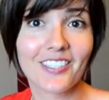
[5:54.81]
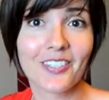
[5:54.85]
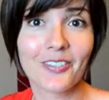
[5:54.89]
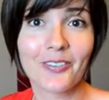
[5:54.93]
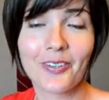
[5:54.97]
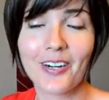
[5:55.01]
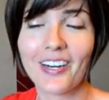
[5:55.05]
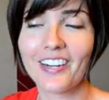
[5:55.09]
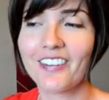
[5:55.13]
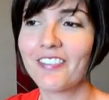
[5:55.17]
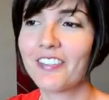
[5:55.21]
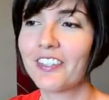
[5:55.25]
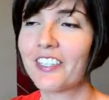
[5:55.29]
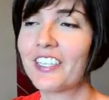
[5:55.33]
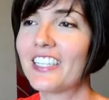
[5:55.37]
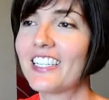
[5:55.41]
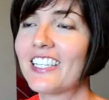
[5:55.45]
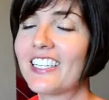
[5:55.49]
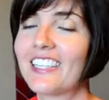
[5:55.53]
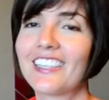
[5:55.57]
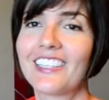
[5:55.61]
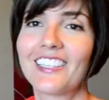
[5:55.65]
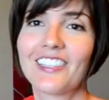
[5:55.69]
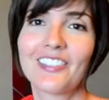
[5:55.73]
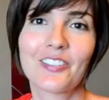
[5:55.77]
to write very
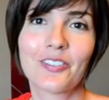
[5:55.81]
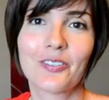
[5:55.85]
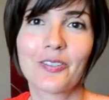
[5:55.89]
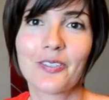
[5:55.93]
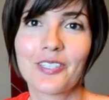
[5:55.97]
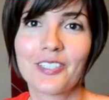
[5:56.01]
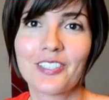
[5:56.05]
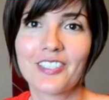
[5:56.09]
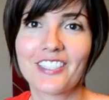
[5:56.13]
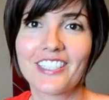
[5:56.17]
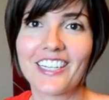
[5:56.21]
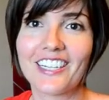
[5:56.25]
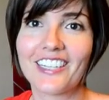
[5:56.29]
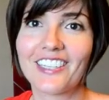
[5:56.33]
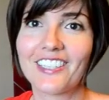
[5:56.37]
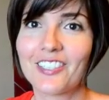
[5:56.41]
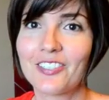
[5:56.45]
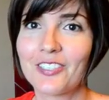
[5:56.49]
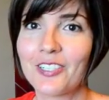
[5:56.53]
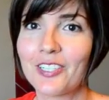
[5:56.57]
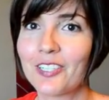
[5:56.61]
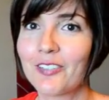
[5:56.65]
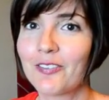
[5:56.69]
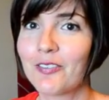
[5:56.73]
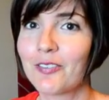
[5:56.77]
neatly, so it is
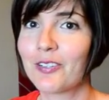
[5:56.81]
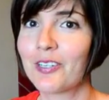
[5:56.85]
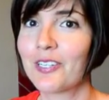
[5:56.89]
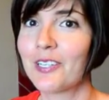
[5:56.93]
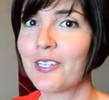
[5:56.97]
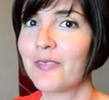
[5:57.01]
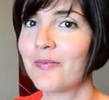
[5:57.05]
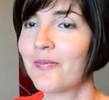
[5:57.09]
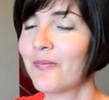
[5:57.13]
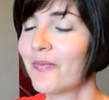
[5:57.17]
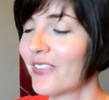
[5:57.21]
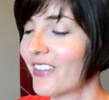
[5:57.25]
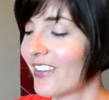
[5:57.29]
challenging for him.